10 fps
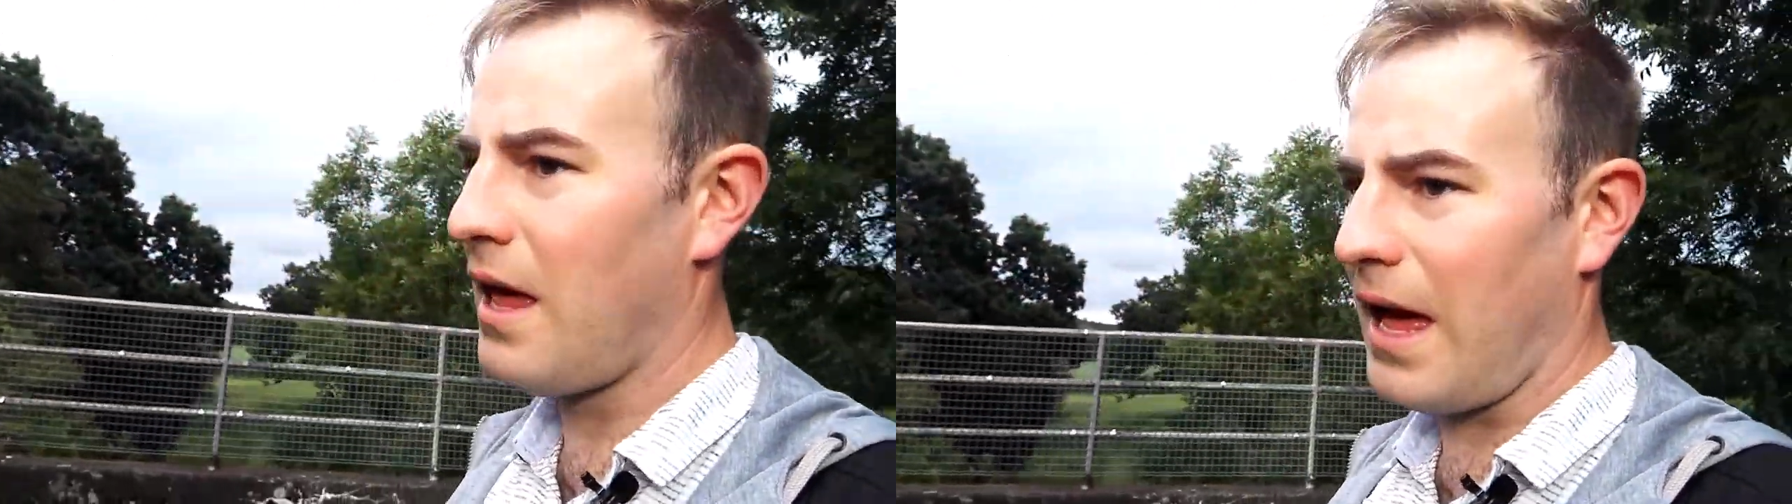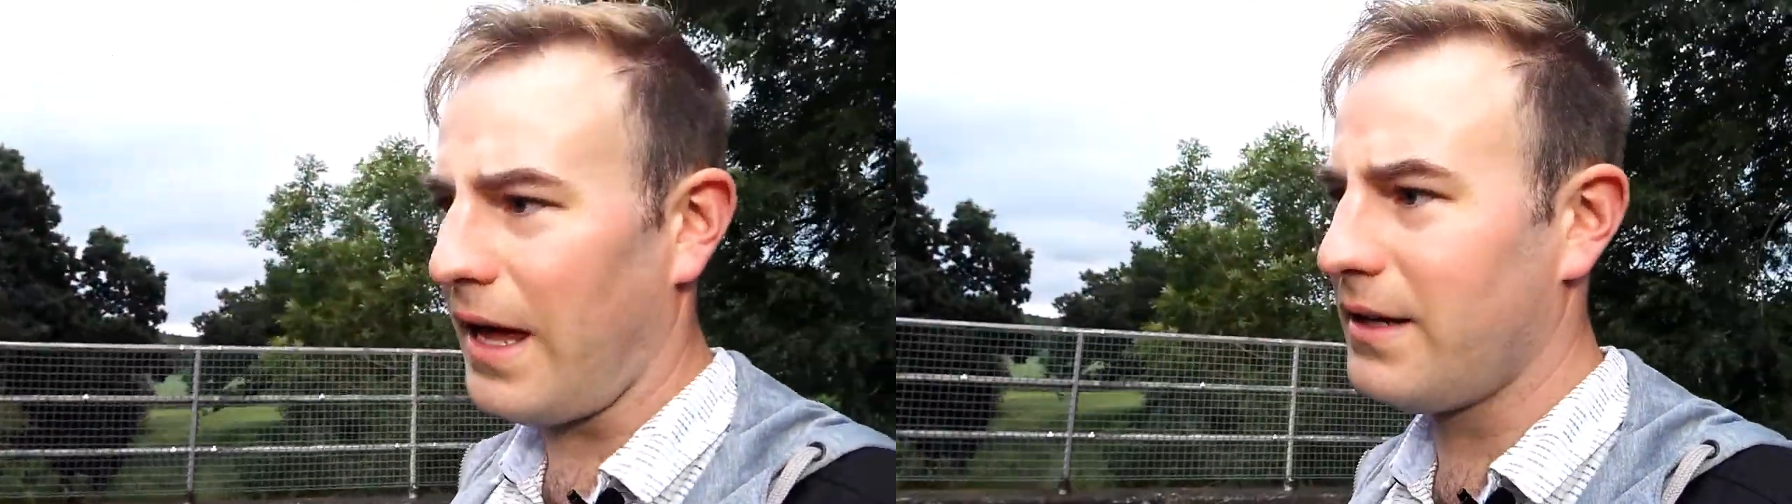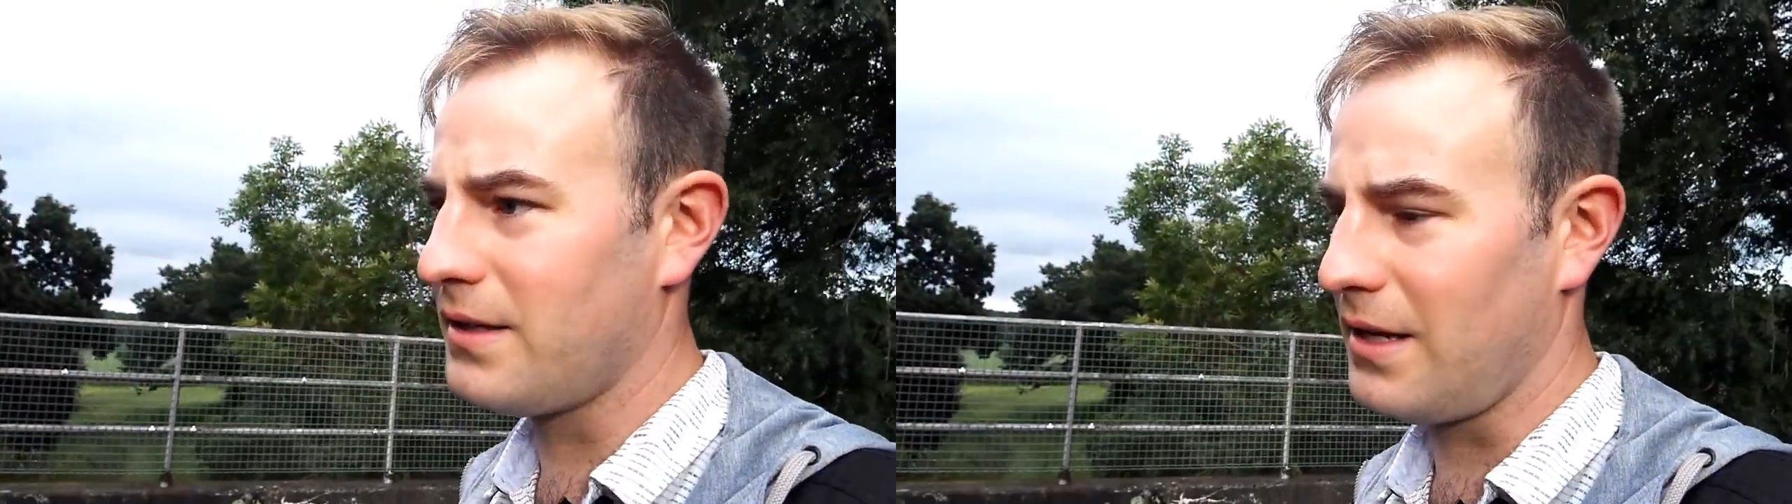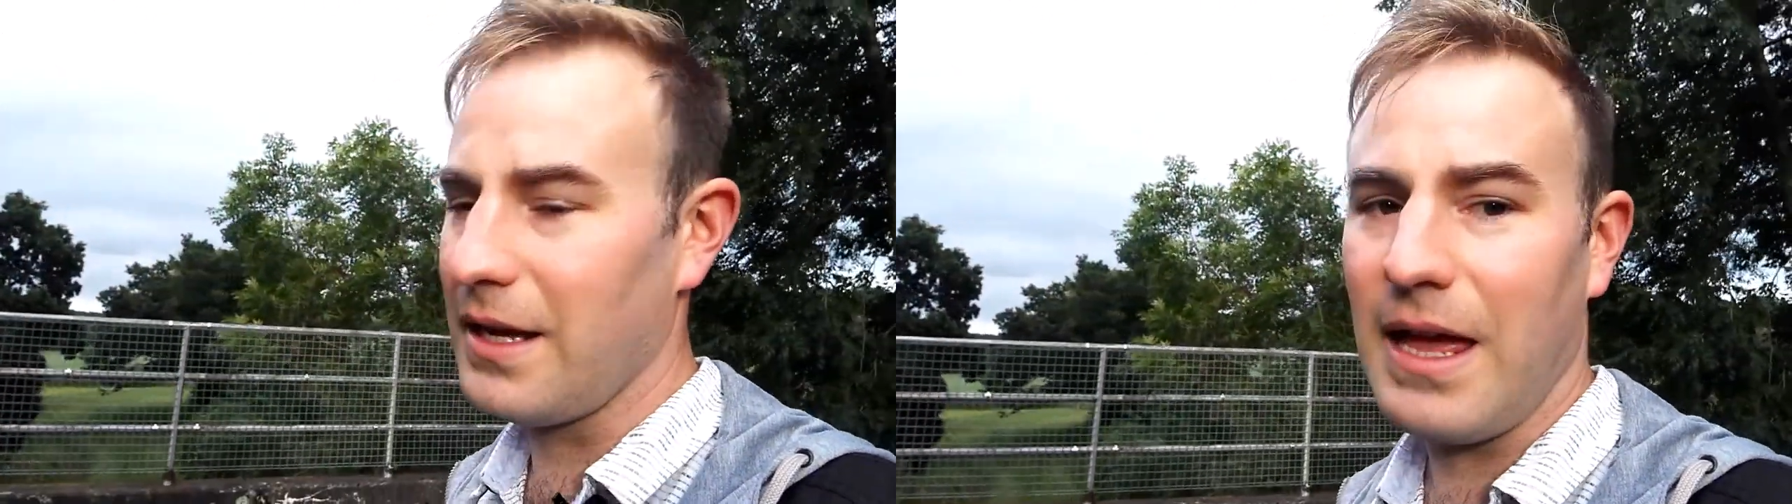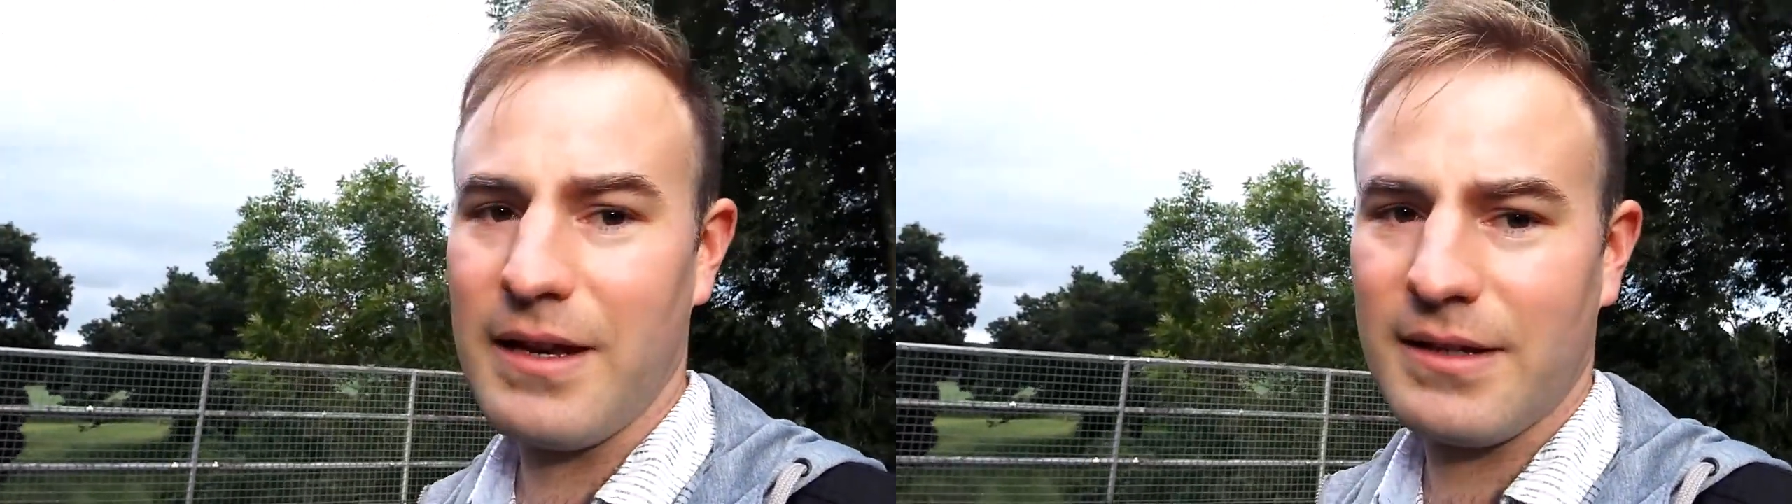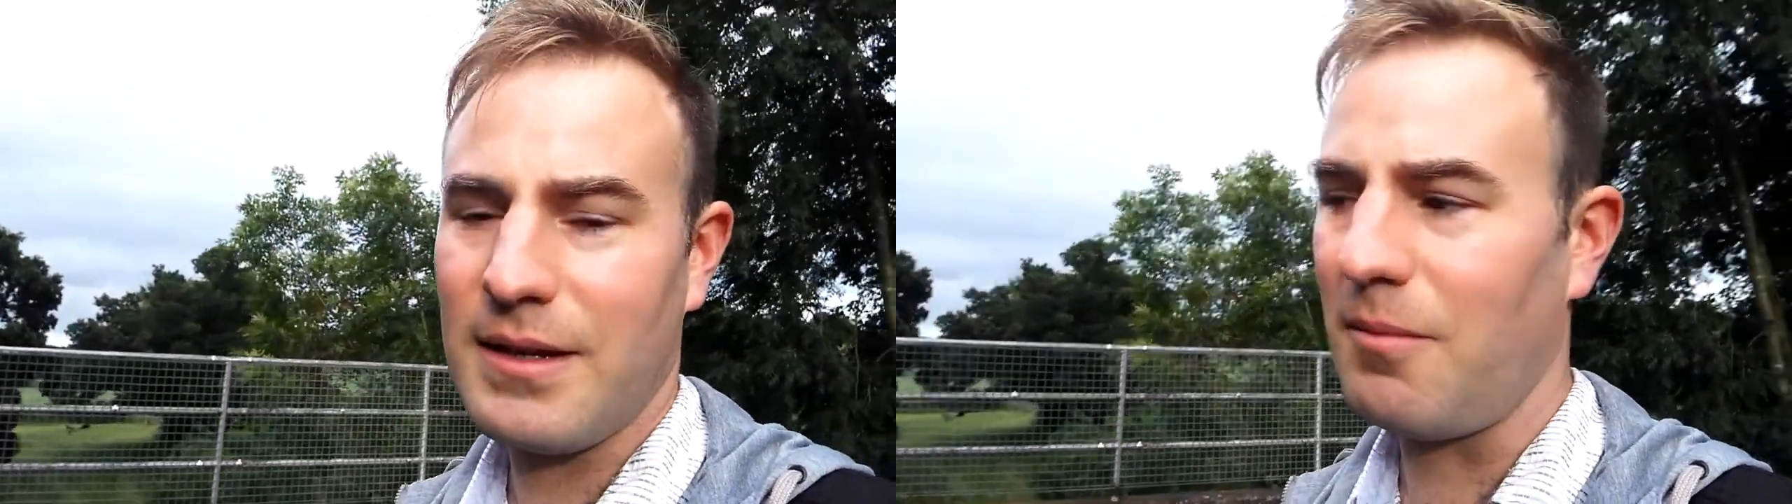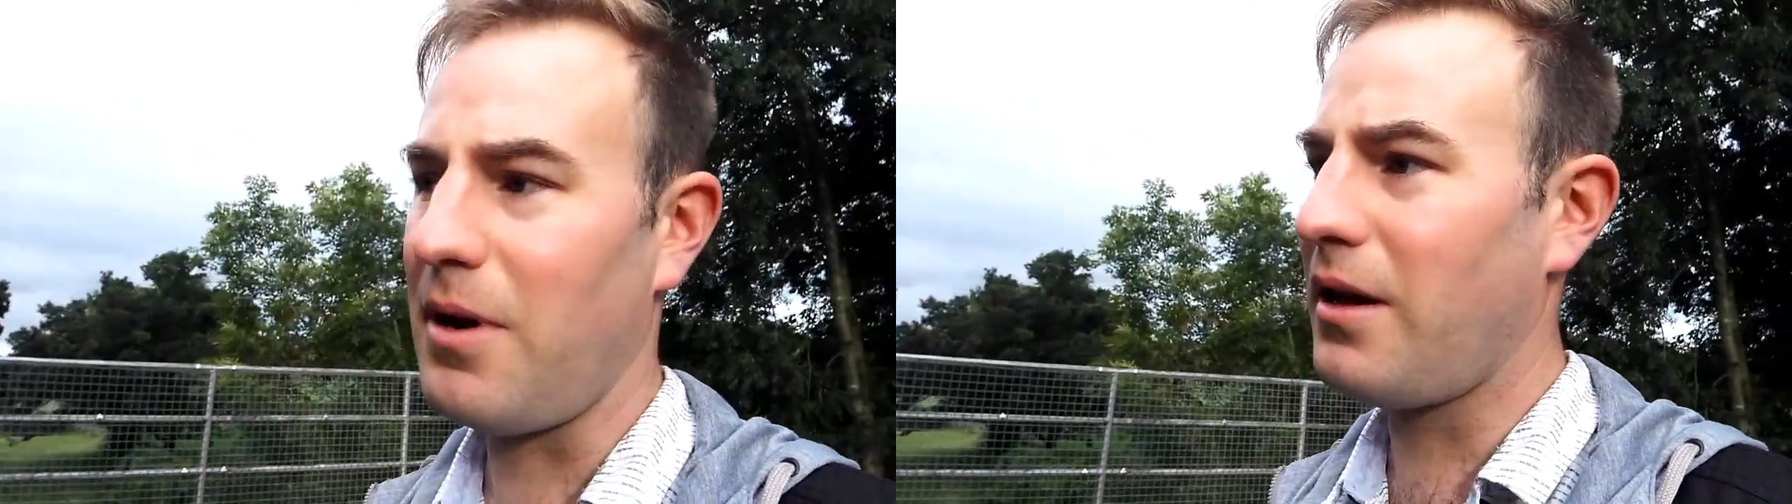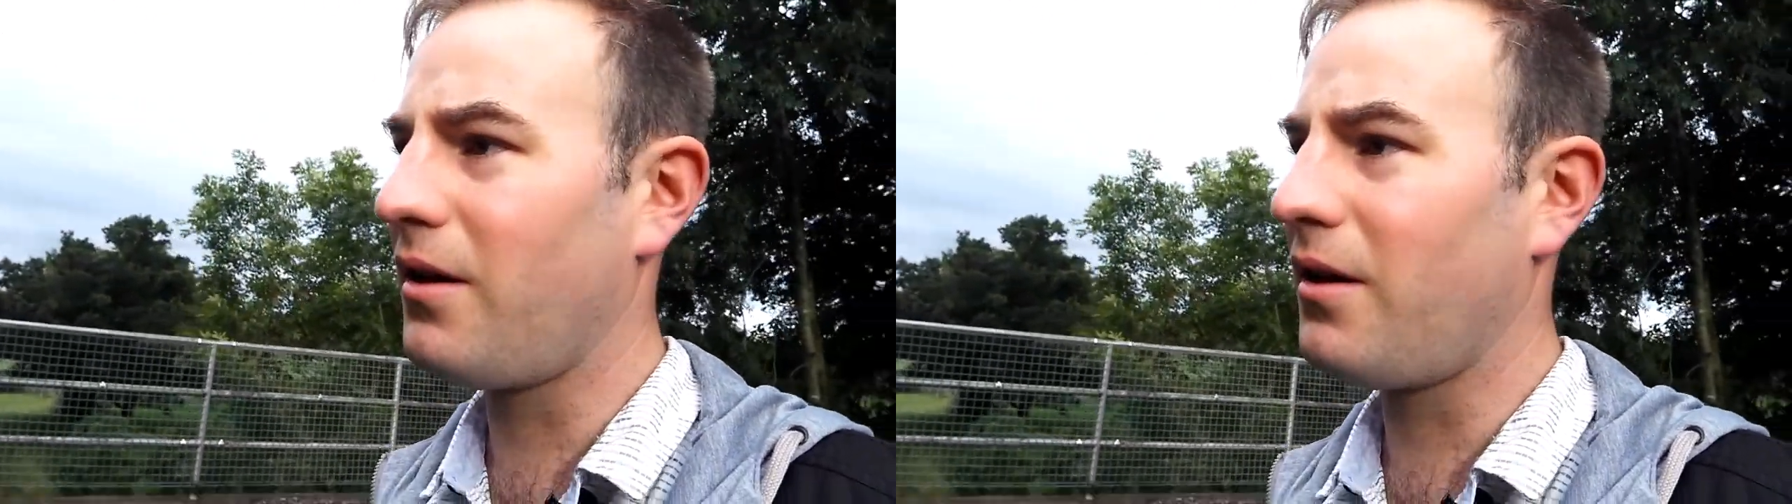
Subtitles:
and again, somewhere